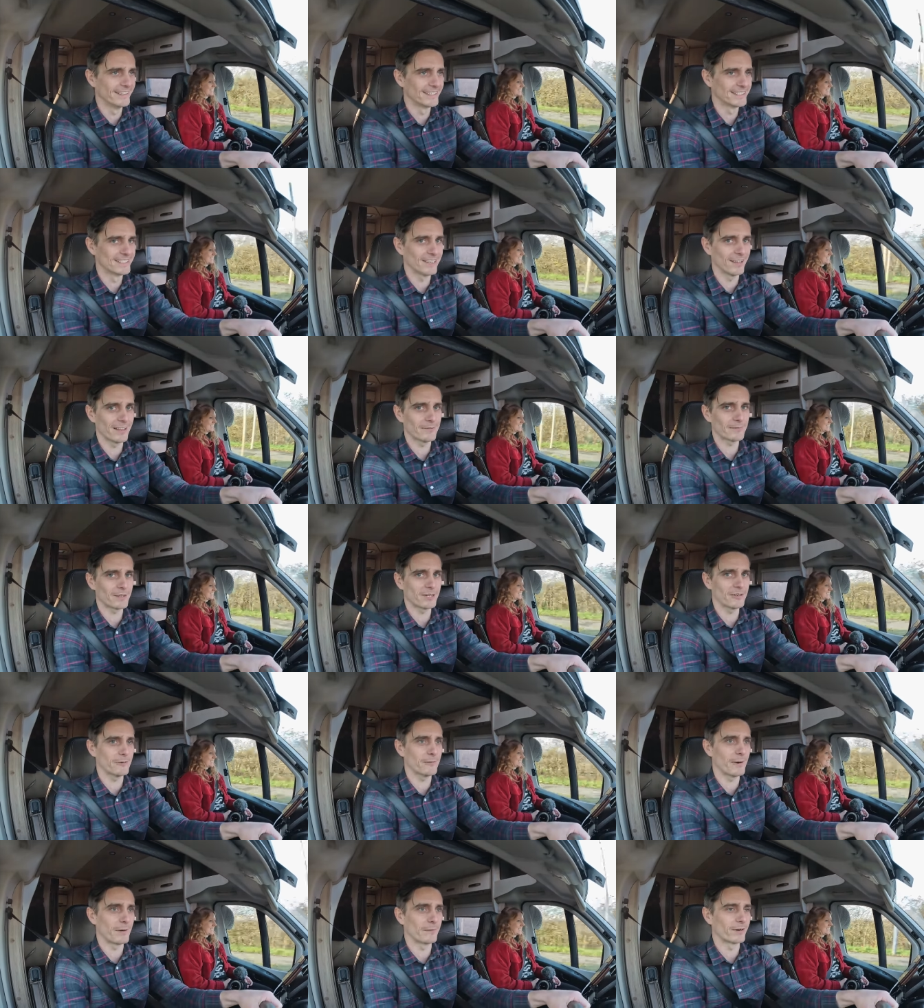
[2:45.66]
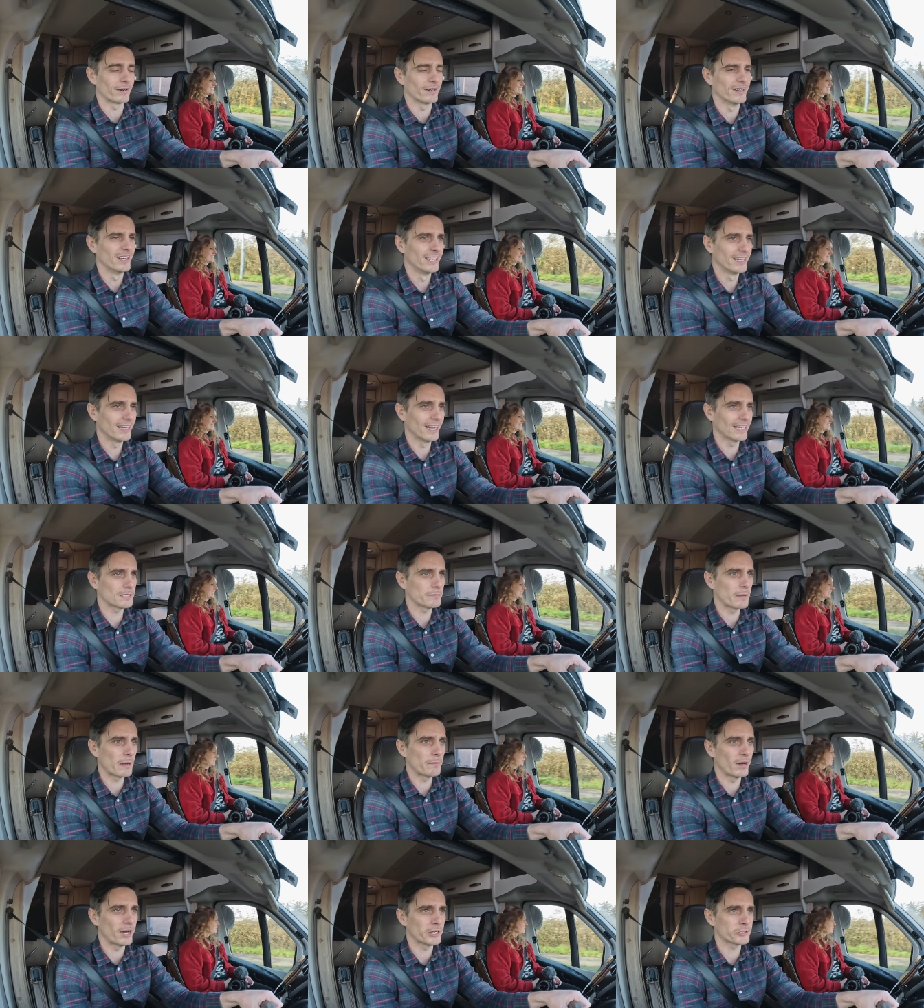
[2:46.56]
That's all I'm going to remember. That's
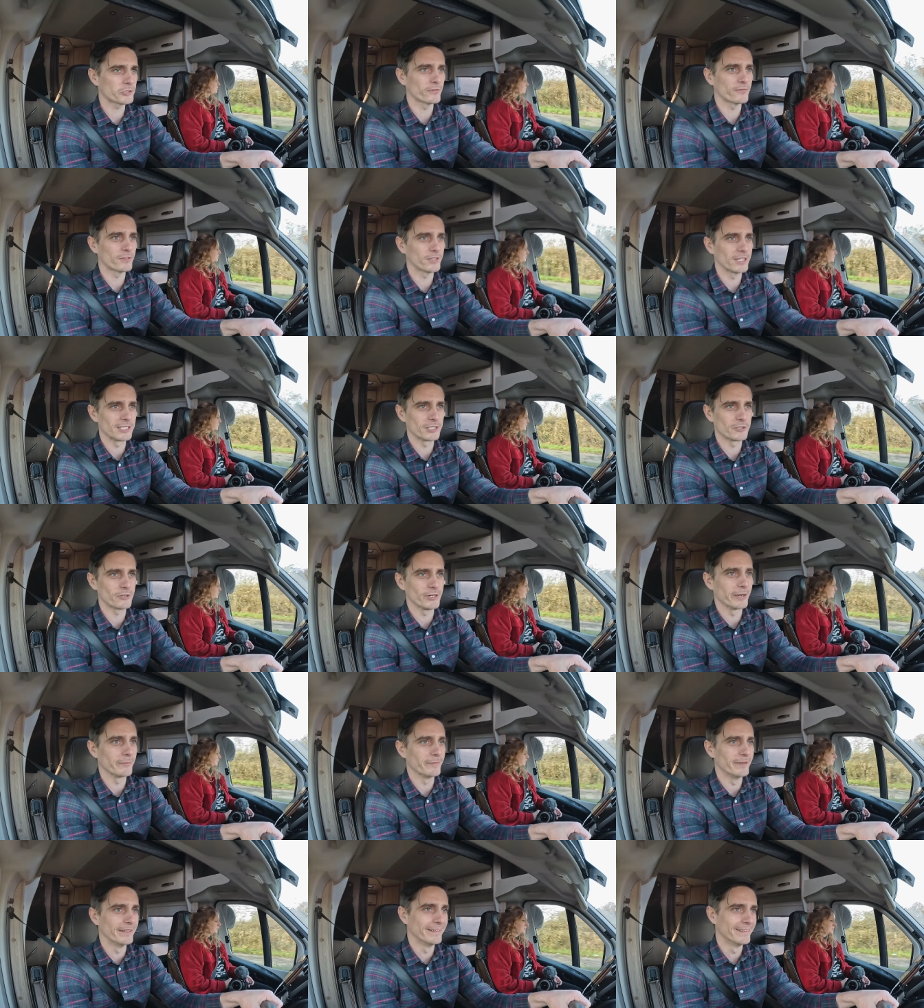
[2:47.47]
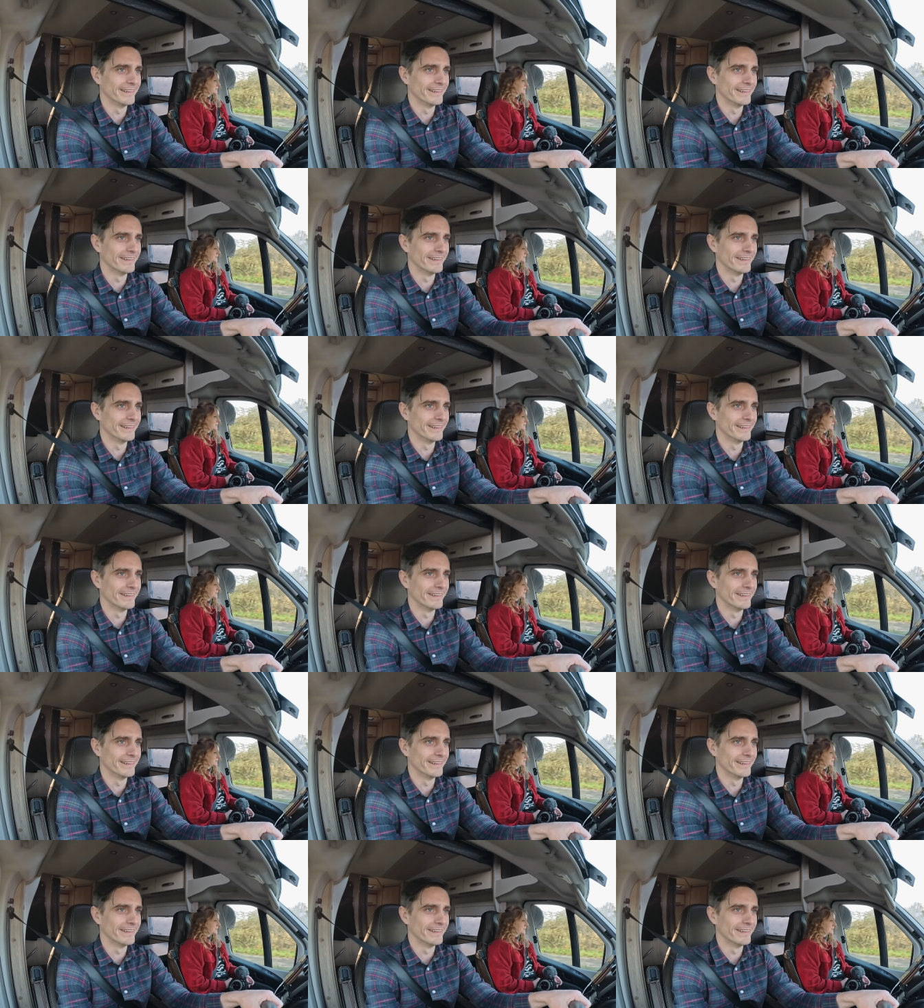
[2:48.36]
my mantra for this trip.